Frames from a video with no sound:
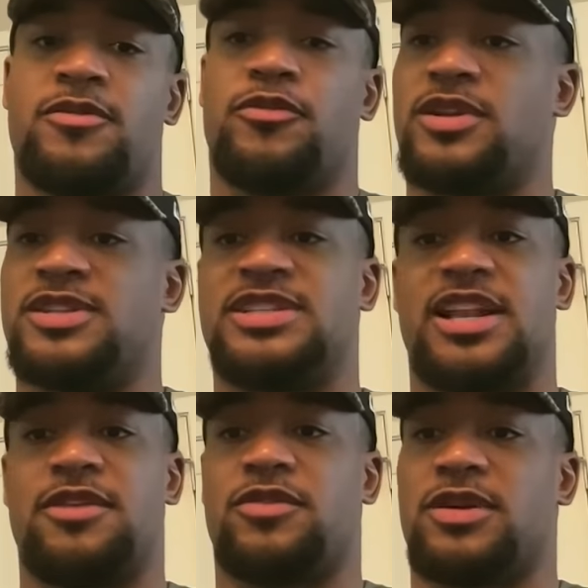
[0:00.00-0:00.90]
for the
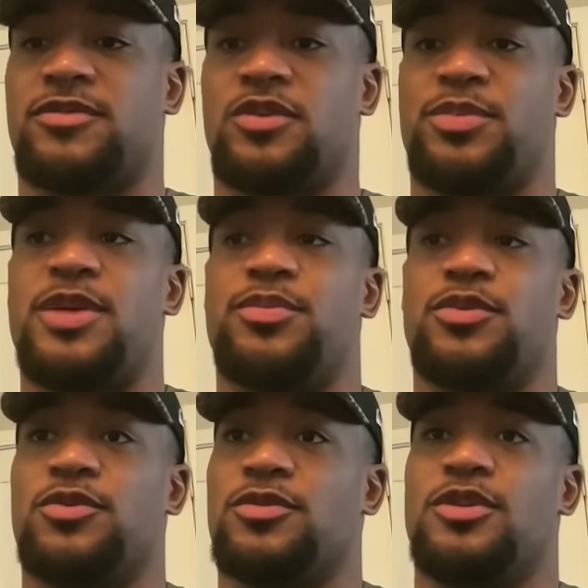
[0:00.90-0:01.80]
city, for for
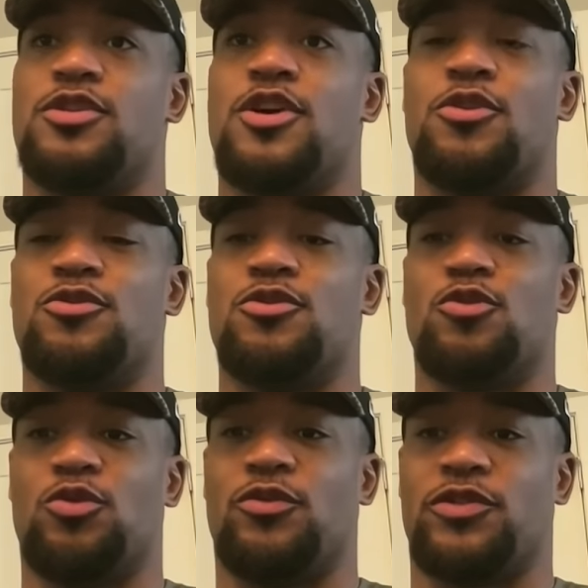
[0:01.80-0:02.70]
people you know who, who
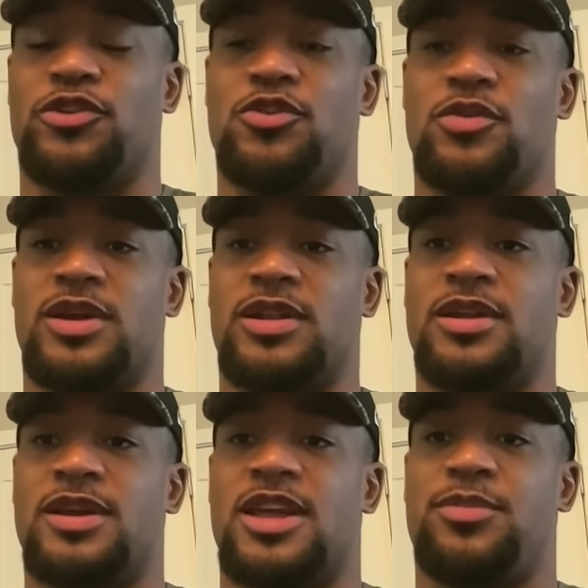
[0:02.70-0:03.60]
root for you and
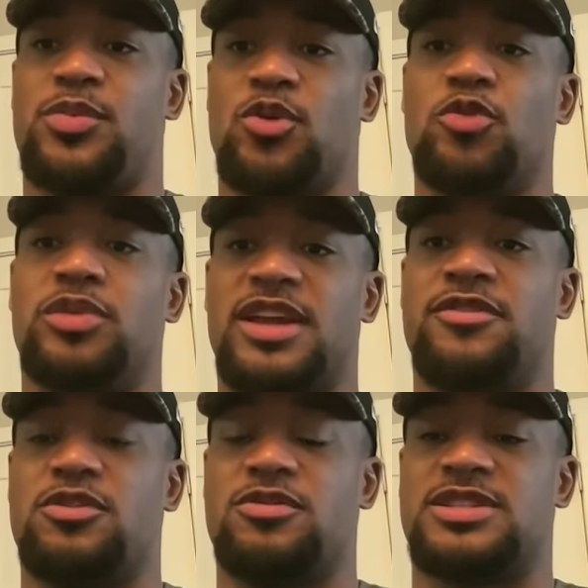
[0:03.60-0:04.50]
people who believe
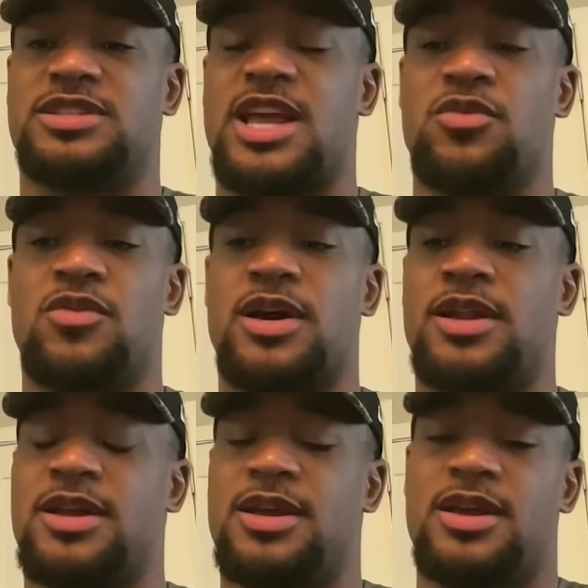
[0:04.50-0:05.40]
in you since day
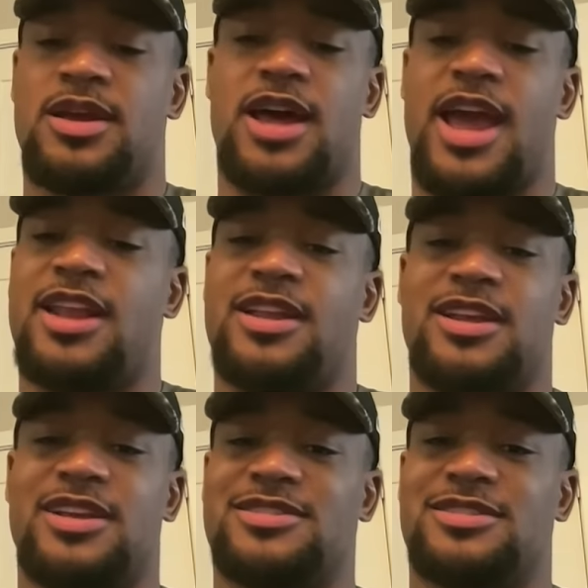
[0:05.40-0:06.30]
one. Yeah, uh,
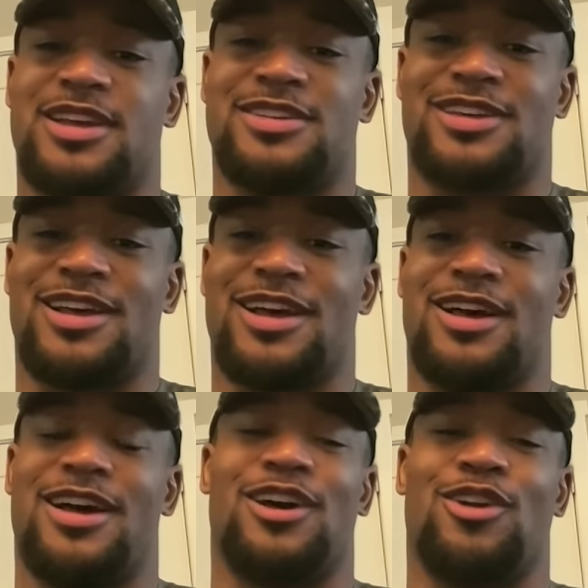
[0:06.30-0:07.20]
Aidan is, is
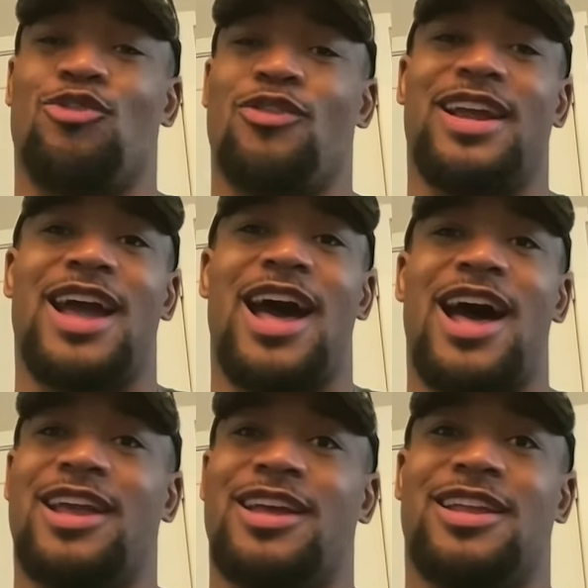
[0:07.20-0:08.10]
a, a, great
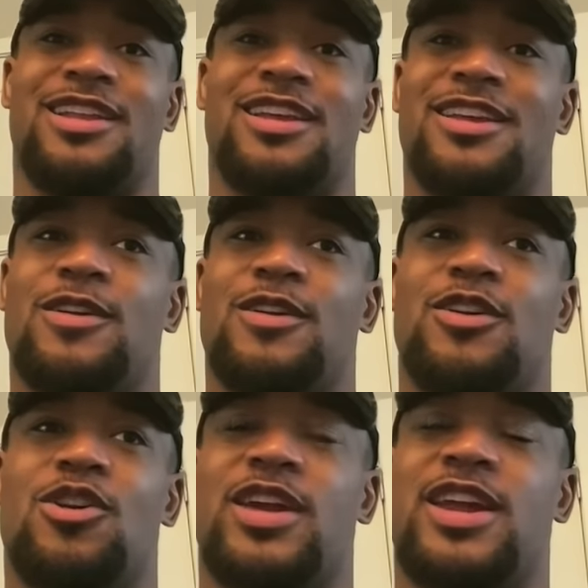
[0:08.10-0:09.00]
guy, and
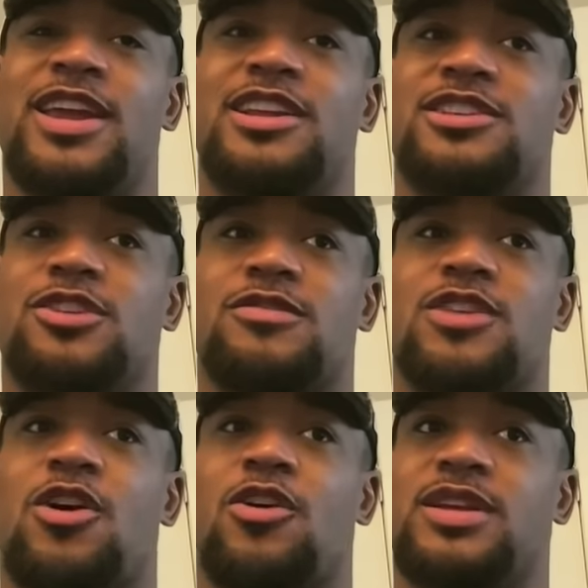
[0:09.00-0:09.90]
you know he he deserves
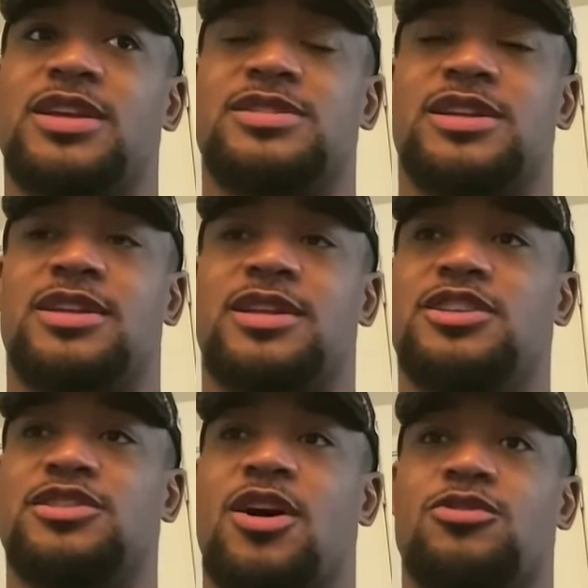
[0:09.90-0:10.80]
all of this, and
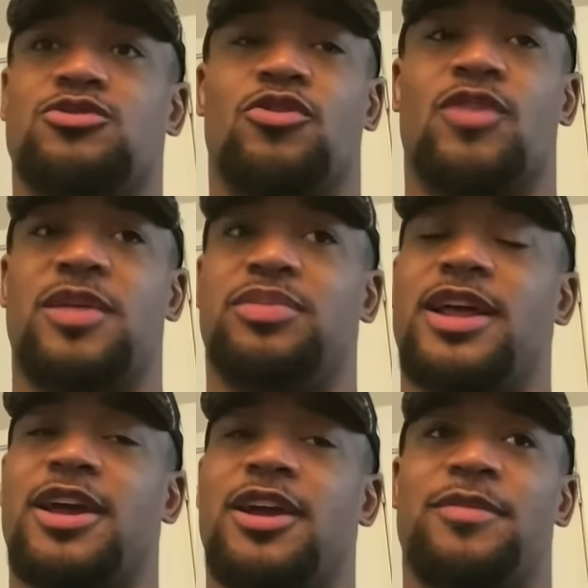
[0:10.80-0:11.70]
he's also a great
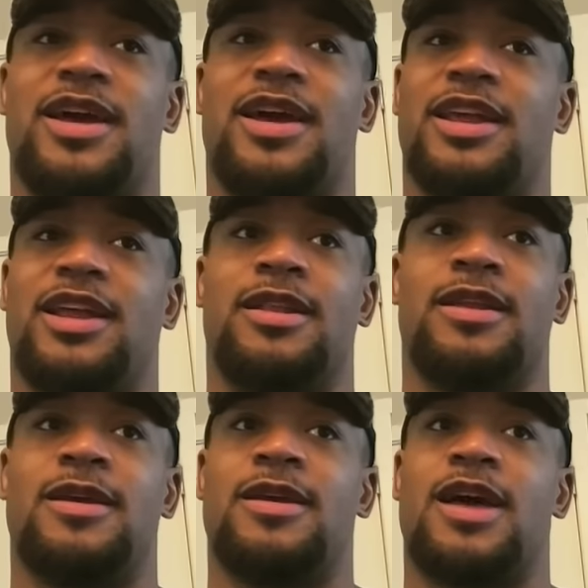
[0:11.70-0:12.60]
player, man. And
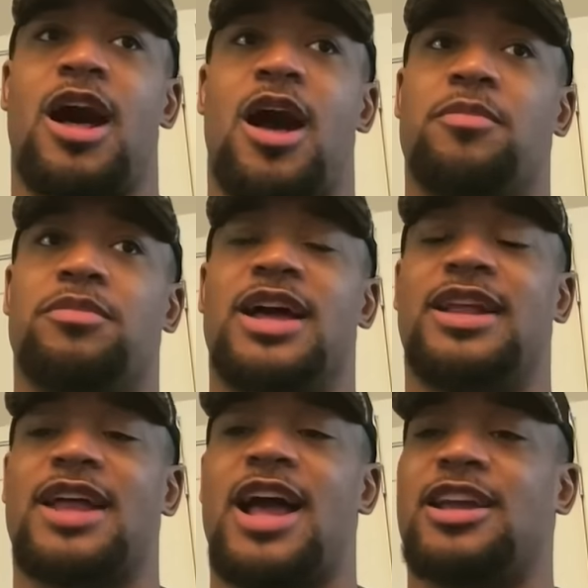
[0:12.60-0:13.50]
I'm
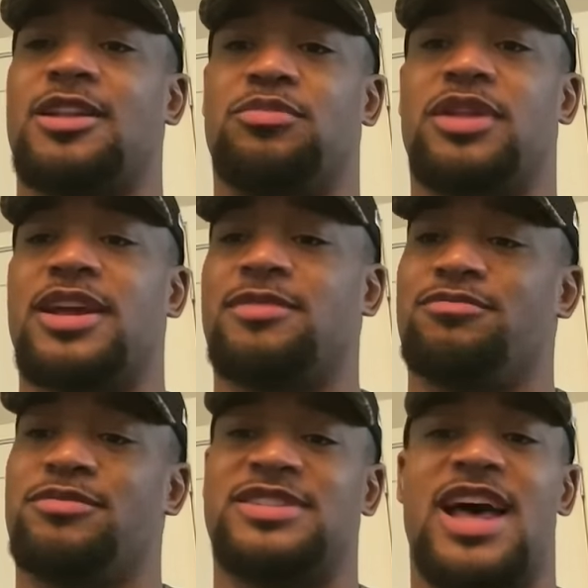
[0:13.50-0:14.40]
glad that I can play
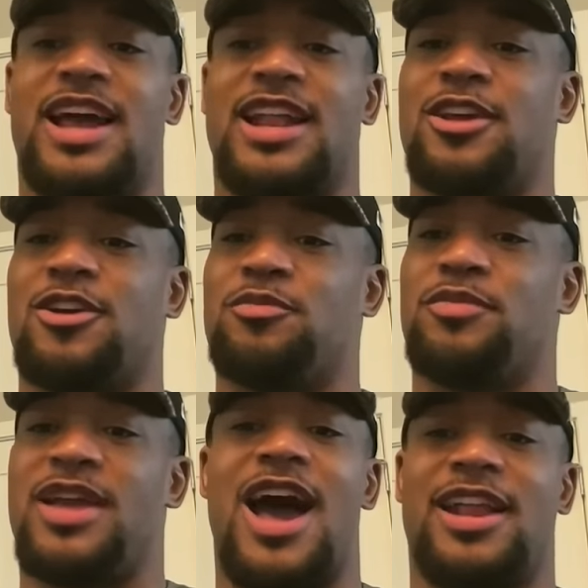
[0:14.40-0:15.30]
beside him,
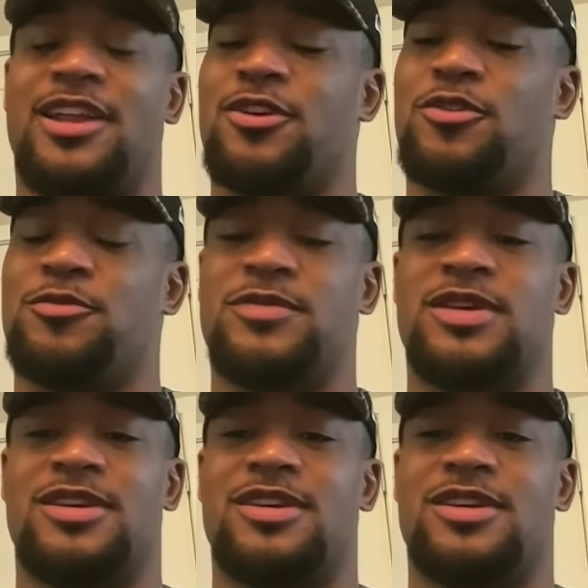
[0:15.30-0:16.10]
behind him,